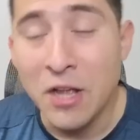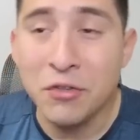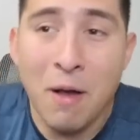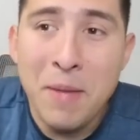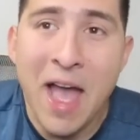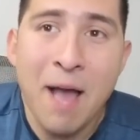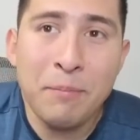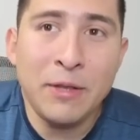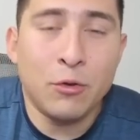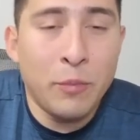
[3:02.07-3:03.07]
So I'm
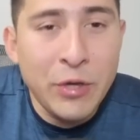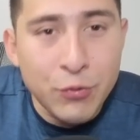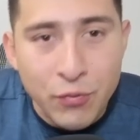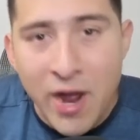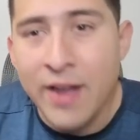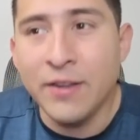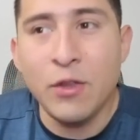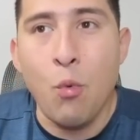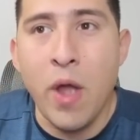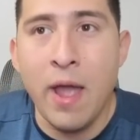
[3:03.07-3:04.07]
happy to be riding
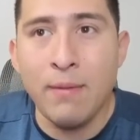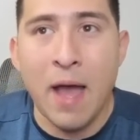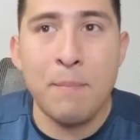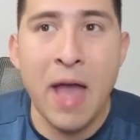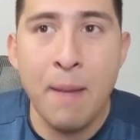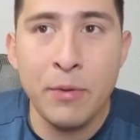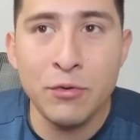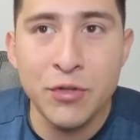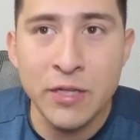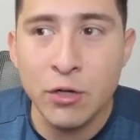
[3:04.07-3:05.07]
the wave. I'm happy
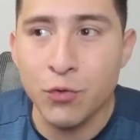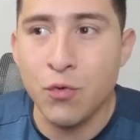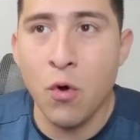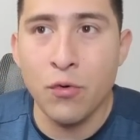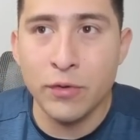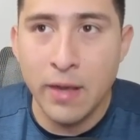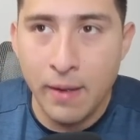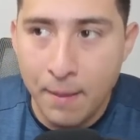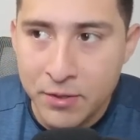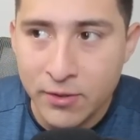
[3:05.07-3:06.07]
to see Cronos. I'm
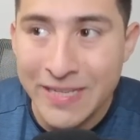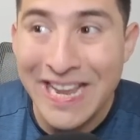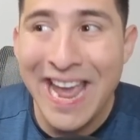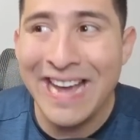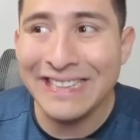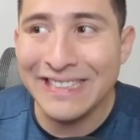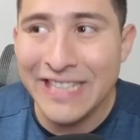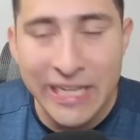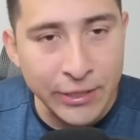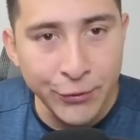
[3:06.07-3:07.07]
happy to see
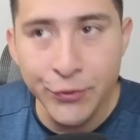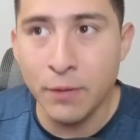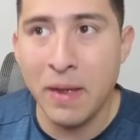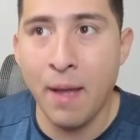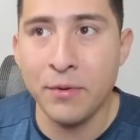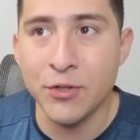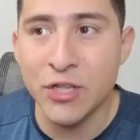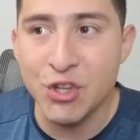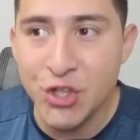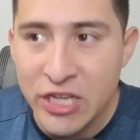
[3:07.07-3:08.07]
Ethereum. I'm happy to
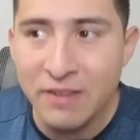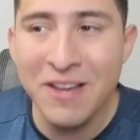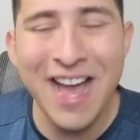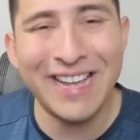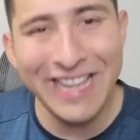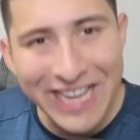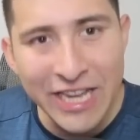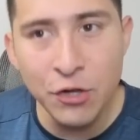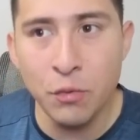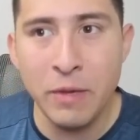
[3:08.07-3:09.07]
see Shiba
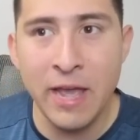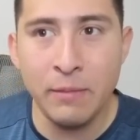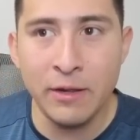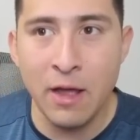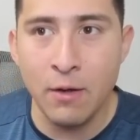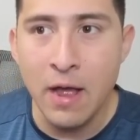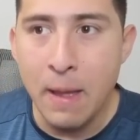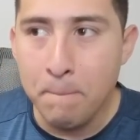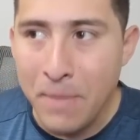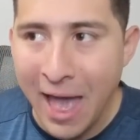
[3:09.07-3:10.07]
Inu, baby, that
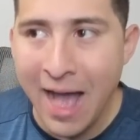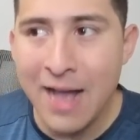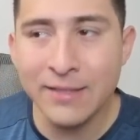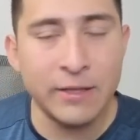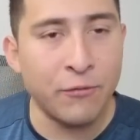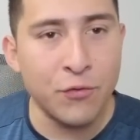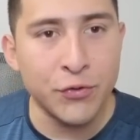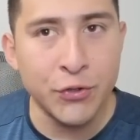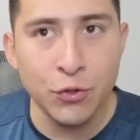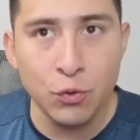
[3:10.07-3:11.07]
passed the
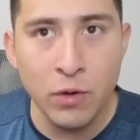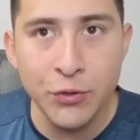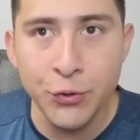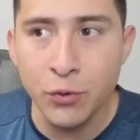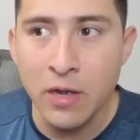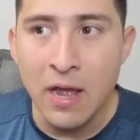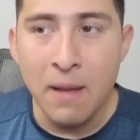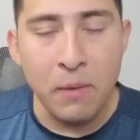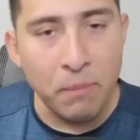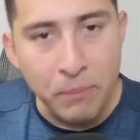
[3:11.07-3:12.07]
4012.
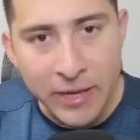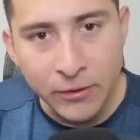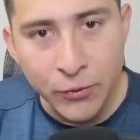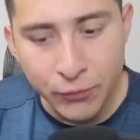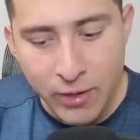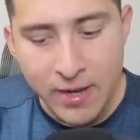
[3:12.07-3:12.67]
But Bitcoin right